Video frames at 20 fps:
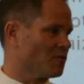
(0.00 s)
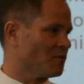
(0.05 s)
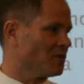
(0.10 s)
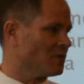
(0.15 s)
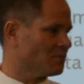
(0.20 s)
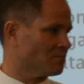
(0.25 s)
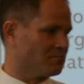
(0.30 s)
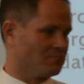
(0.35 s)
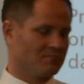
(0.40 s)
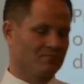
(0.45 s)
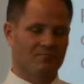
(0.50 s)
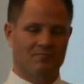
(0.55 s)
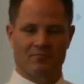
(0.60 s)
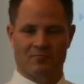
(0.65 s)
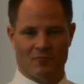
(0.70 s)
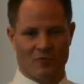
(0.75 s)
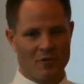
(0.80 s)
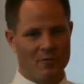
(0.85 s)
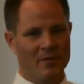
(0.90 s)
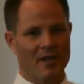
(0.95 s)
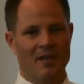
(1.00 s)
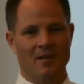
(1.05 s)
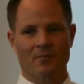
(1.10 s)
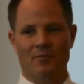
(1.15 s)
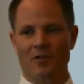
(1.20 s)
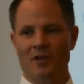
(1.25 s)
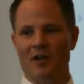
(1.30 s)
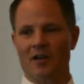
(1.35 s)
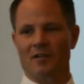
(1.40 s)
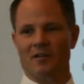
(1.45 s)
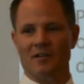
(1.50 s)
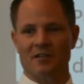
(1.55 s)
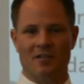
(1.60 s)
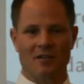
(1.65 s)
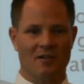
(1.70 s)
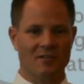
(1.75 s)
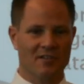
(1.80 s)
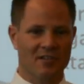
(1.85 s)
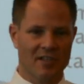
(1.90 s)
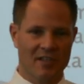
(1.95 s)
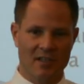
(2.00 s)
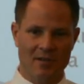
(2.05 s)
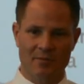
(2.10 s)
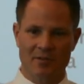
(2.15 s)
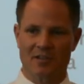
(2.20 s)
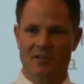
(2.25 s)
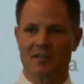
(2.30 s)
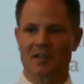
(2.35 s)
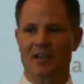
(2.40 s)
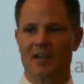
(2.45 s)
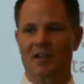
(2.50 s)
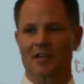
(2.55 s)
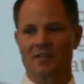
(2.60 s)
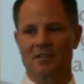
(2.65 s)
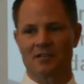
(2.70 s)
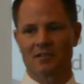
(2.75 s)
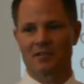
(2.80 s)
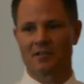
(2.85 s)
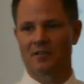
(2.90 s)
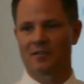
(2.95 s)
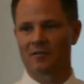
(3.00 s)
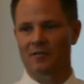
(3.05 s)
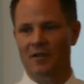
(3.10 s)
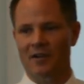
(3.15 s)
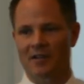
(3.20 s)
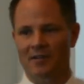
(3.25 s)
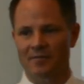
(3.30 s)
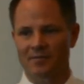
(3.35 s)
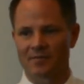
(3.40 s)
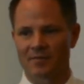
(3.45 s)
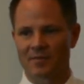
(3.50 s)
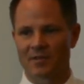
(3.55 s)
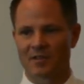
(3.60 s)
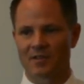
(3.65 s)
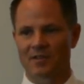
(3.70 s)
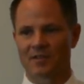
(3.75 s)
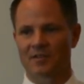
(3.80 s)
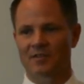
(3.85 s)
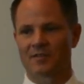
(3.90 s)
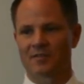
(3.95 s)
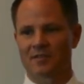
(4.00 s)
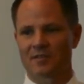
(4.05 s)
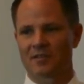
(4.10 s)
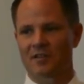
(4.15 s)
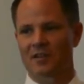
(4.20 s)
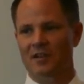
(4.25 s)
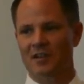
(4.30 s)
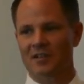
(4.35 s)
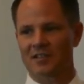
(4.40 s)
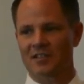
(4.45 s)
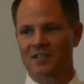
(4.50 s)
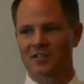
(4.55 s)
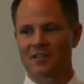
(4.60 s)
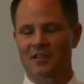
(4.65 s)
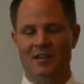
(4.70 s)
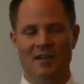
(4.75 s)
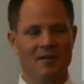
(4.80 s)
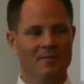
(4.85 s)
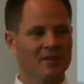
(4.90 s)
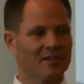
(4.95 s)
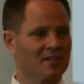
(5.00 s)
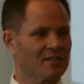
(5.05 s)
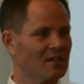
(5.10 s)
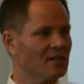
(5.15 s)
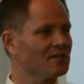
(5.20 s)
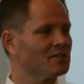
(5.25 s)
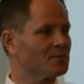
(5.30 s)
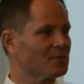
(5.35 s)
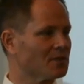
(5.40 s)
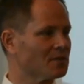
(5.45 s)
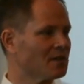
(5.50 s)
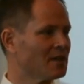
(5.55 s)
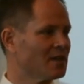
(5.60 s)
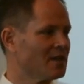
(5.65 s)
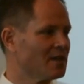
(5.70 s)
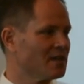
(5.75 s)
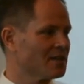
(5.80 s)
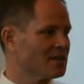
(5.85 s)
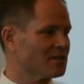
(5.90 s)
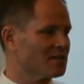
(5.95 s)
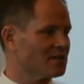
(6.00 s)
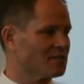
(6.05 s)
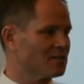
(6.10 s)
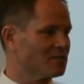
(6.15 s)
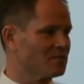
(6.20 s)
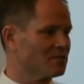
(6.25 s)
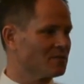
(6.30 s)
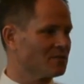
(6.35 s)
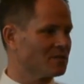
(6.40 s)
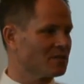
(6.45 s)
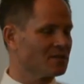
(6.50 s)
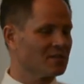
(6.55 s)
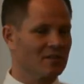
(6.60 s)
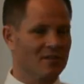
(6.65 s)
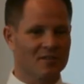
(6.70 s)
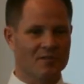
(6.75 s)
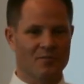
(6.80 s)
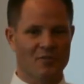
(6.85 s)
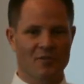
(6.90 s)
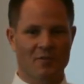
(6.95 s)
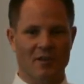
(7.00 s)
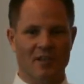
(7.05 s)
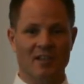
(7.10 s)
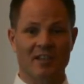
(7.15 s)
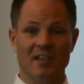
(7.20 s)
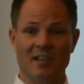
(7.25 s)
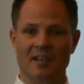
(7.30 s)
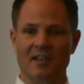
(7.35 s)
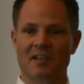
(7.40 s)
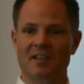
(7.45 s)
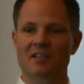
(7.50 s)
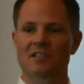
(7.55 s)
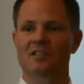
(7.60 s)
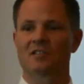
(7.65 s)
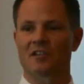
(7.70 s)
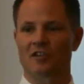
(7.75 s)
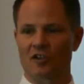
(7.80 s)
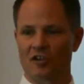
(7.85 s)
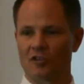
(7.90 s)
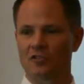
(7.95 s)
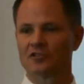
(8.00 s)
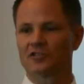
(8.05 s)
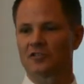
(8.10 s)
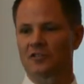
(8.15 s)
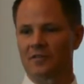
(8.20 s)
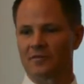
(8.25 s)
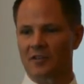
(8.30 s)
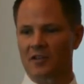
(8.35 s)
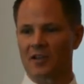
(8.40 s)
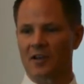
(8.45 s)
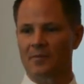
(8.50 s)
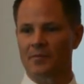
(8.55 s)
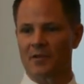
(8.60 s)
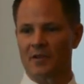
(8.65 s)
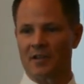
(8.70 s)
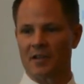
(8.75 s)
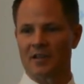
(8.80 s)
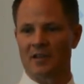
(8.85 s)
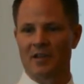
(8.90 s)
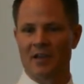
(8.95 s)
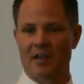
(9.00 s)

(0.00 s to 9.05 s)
We're, we're making progress. Our team is engaged, right? You gotta, you gotta be a salesman to do continuous improvement and get it into the culture of the company.